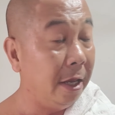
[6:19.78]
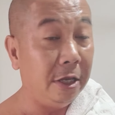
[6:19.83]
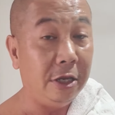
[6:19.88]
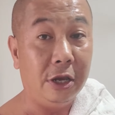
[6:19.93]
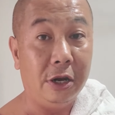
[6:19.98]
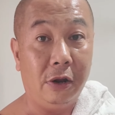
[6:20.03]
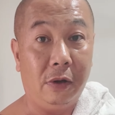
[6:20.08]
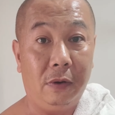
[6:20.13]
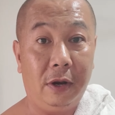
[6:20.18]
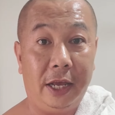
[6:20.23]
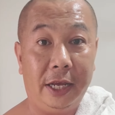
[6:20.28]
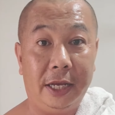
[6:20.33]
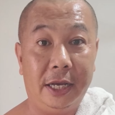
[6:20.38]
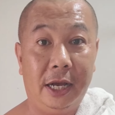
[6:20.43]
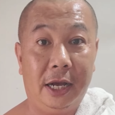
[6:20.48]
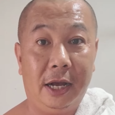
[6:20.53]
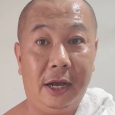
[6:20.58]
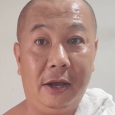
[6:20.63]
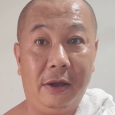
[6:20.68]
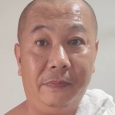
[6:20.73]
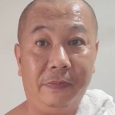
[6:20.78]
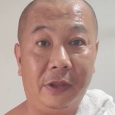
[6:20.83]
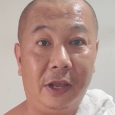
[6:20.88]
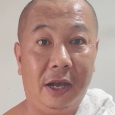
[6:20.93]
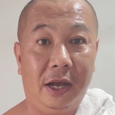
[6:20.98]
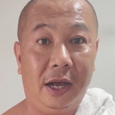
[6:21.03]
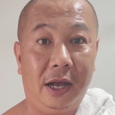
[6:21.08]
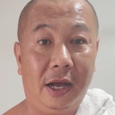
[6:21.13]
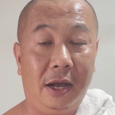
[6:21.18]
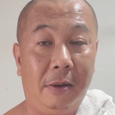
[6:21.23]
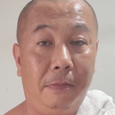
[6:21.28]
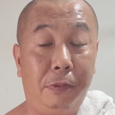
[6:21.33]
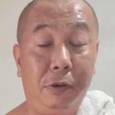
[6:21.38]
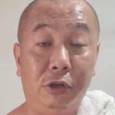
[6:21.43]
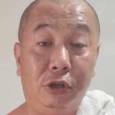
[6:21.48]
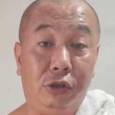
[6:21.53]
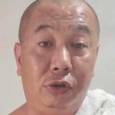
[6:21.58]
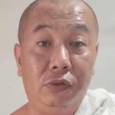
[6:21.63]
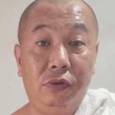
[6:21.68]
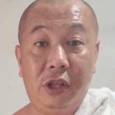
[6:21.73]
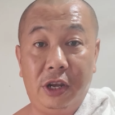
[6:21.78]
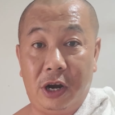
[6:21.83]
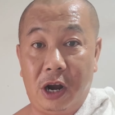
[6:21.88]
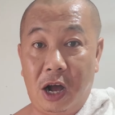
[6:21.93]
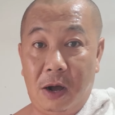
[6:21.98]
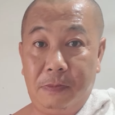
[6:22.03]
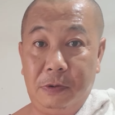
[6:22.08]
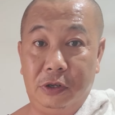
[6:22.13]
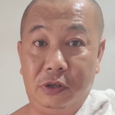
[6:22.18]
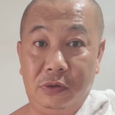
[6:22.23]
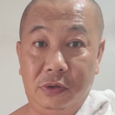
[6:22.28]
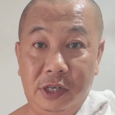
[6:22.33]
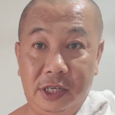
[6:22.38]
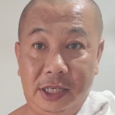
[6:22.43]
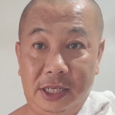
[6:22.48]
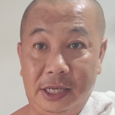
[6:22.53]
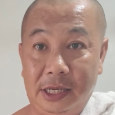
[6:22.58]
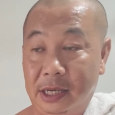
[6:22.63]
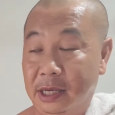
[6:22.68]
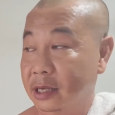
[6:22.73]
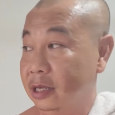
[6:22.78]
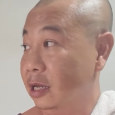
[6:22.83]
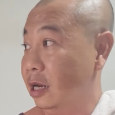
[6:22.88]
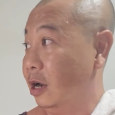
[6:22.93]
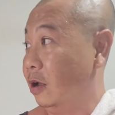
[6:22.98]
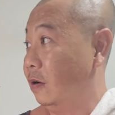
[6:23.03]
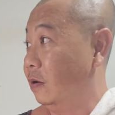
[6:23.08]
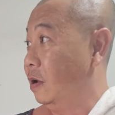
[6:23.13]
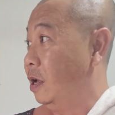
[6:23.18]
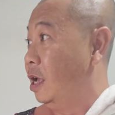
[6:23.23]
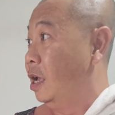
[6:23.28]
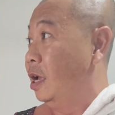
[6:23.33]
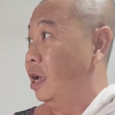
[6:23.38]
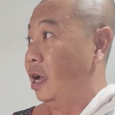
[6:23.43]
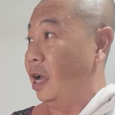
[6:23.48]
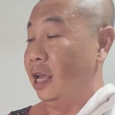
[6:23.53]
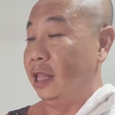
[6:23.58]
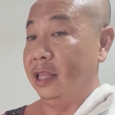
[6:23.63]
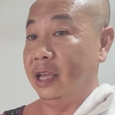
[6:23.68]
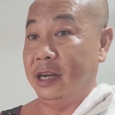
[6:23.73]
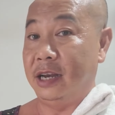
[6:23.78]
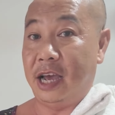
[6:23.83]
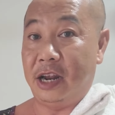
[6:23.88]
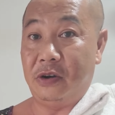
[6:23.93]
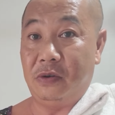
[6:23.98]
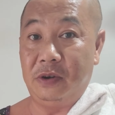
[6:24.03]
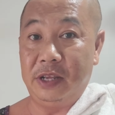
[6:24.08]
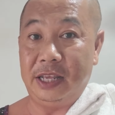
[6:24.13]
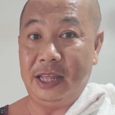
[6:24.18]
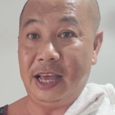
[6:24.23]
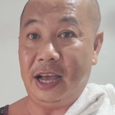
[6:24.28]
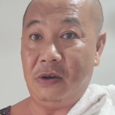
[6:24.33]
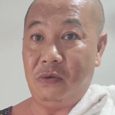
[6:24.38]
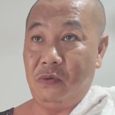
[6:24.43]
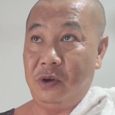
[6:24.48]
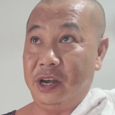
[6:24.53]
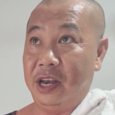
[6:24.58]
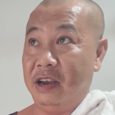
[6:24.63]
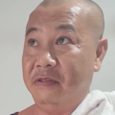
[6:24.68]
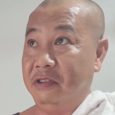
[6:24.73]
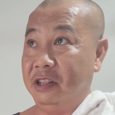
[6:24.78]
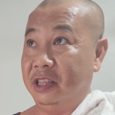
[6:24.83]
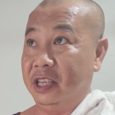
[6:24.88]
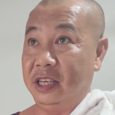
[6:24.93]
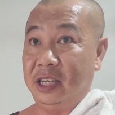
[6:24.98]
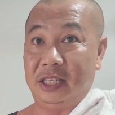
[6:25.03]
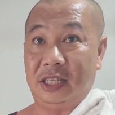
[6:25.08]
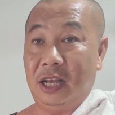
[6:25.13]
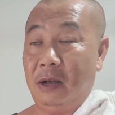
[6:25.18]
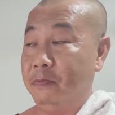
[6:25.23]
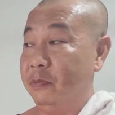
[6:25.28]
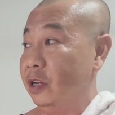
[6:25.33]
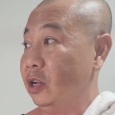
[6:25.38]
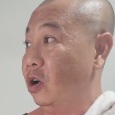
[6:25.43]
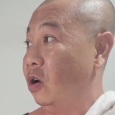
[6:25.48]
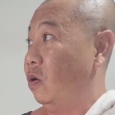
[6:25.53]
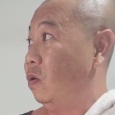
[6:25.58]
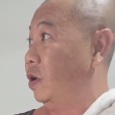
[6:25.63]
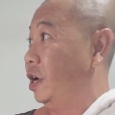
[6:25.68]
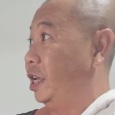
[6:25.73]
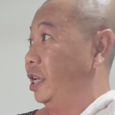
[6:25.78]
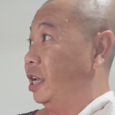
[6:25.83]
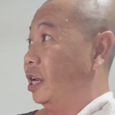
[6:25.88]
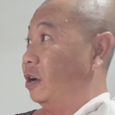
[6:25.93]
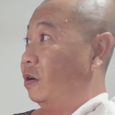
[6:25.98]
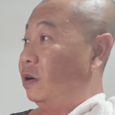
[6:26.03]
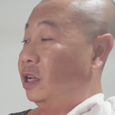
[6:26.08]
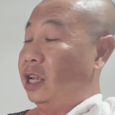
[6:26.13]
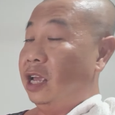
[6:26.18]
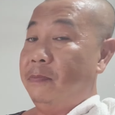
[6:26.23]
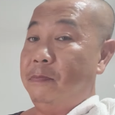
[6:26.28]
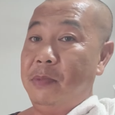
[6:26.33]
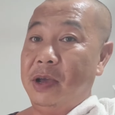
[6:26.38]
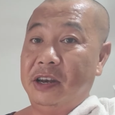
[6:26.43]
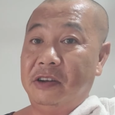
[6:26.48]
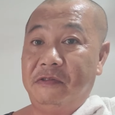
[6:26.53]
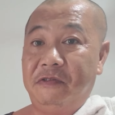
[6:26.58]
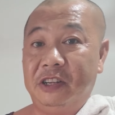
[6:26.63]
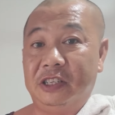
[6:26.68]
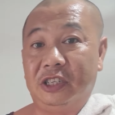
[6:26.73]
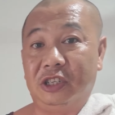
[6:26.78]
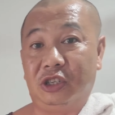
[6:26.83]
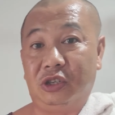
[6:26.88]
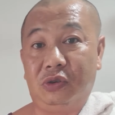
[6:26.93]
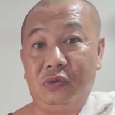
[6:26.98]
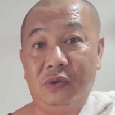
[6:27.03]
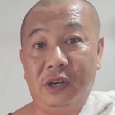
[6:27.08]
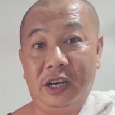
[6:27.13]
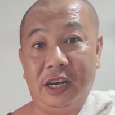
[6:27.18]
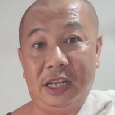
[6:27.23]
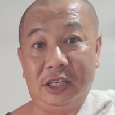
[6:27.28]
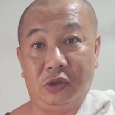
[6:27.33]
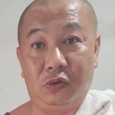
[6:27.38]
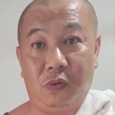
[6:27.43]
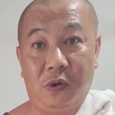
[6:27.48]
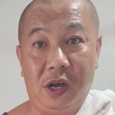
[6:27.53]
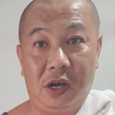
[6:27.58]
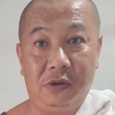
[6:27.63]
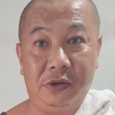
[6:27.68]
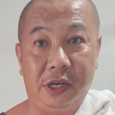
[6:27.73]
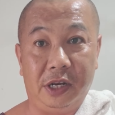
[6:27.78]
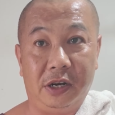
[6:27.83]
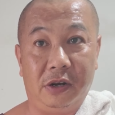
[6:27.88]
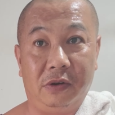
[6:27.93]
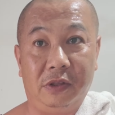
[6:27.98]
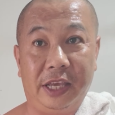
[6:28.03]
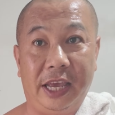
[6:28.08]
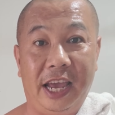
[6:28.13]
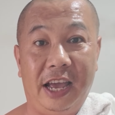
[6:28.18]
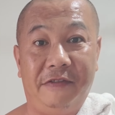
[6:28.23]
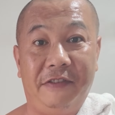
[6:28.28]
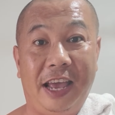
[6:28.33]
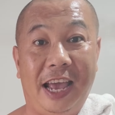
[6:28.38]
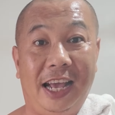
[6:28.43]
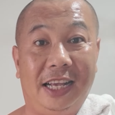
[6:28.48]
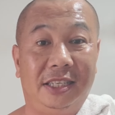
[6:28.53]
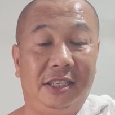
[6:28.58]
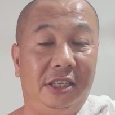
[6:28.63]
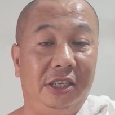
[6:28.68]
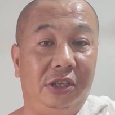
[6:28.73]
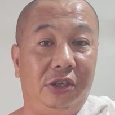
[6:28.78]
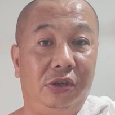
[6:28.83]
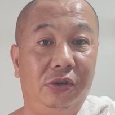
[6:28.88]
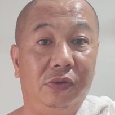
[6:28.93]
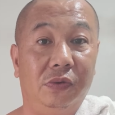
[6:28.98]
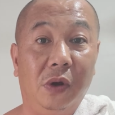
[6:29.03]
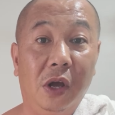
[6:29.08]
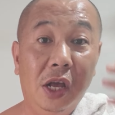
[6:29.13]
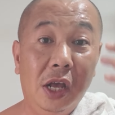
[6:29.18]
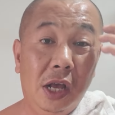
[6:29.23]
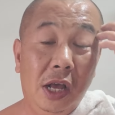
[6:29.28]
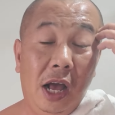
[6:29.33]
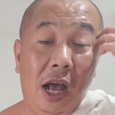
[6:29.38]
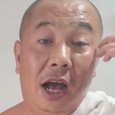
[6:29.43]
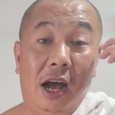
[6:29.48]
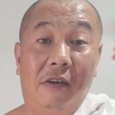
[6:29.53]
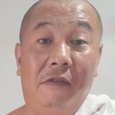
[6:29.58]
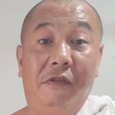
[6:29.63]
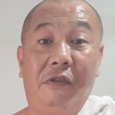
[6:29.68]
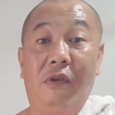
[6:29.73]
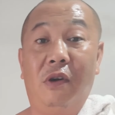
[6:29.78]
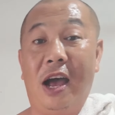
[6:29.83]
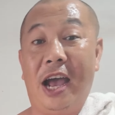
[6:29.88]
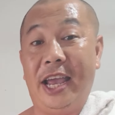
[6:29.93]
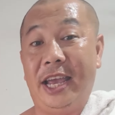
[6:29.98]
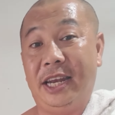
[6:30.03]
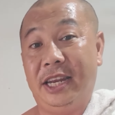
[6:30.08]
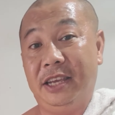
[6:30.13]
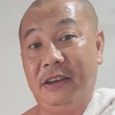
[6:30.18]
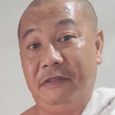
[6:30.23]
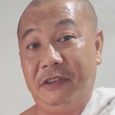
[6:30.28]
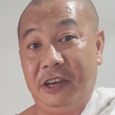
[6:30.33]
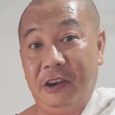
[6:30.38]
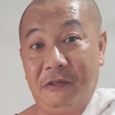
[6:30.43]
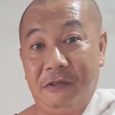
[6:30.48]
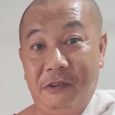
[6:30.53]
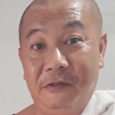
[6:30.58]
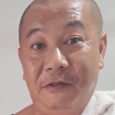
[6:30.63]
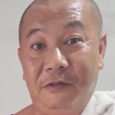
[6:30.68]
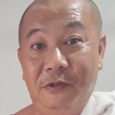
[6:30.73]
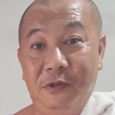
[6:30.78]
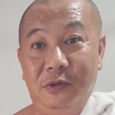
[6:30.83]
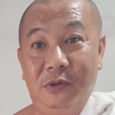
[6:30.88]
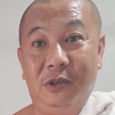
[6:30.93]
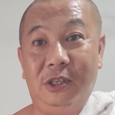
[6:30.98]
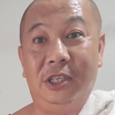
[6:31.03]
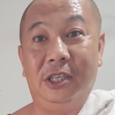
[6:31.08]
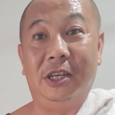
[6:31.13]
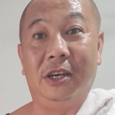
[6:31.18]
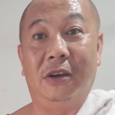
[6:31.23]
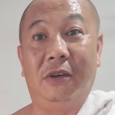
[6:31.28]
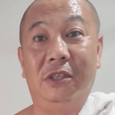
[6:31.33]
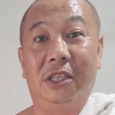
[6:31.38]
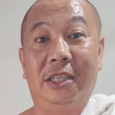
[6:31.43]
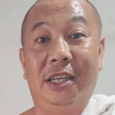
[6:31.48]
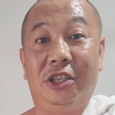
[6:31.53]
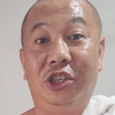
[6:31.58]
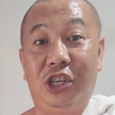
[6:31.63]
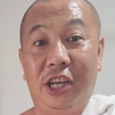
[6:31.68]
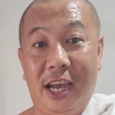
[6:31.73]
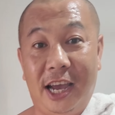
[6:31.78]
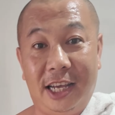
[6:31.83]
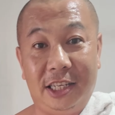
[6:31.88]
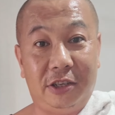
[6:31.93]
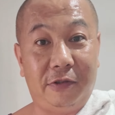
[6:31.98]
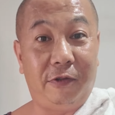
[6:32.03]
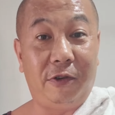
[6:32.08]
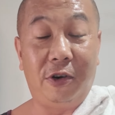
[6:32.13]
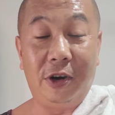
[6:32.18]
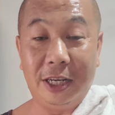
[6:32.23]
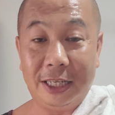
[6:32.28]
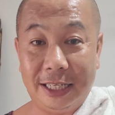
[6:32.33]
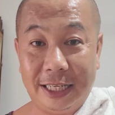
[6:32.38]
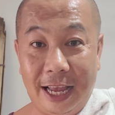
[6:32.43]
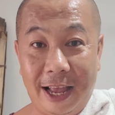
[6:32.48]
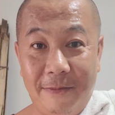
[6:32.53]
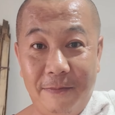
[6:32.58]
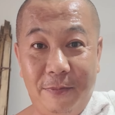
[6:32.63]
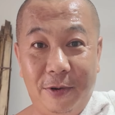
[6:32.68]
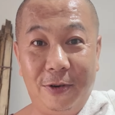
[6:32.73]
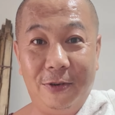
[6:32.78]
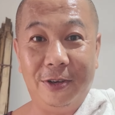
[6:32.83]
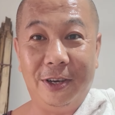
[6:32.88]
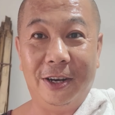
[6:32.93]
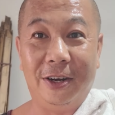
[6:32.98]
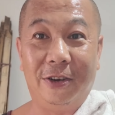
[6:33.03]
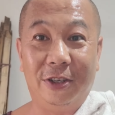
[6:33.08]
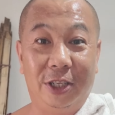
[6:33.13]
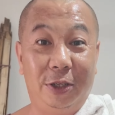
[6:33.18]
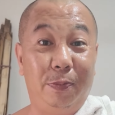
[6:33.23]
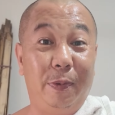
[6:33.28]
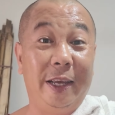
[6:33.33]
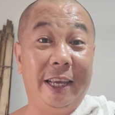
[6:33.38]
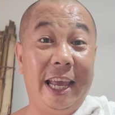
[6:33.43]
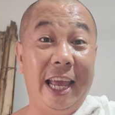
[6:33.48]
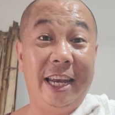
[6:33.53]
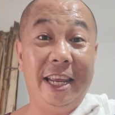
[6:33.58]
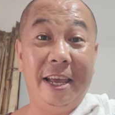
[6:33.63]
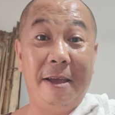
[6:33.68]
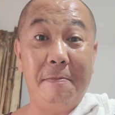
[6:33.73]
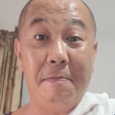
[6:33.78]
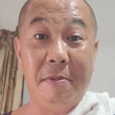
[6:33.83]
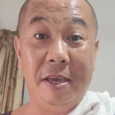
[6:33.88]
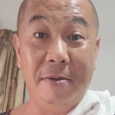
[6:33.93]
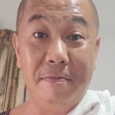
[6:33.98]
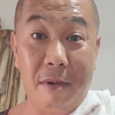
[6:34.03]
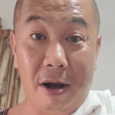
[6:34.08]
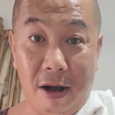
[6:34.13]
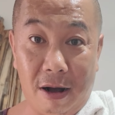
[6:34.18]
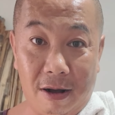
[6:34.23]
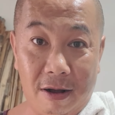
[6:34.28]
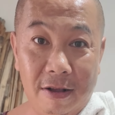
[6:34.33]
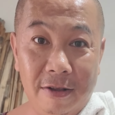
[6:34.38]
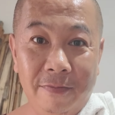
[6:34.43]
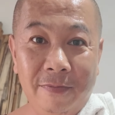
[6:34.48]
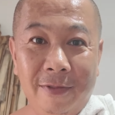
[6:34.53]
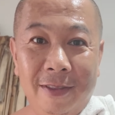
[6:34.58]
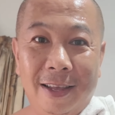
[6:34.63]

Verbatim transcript: you know, like um, uh, pursue their opportunity, you know. And then not only that, when everything is up and going, you know, it, it benefits a student as well. You know, they have access to a variety of different foods, you know, such as, for example, you know, spaghetti and meatball,